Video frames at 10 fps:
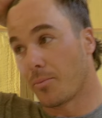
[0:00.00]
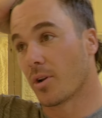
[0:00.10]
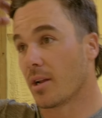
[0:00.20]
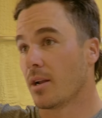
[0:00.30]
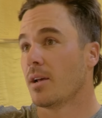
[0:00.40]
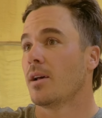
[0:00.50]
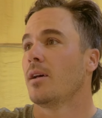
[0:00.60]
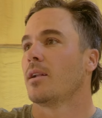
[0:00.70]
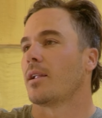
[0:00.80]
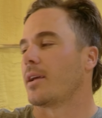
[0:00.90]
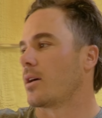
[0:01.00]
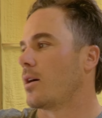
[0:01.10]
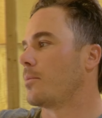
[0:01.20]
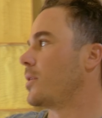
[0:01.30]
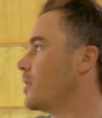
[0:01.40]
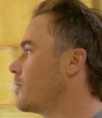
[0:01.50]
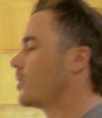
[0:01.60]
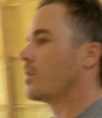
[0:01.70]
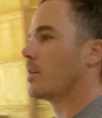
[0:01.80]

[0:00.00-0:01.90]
put it like up here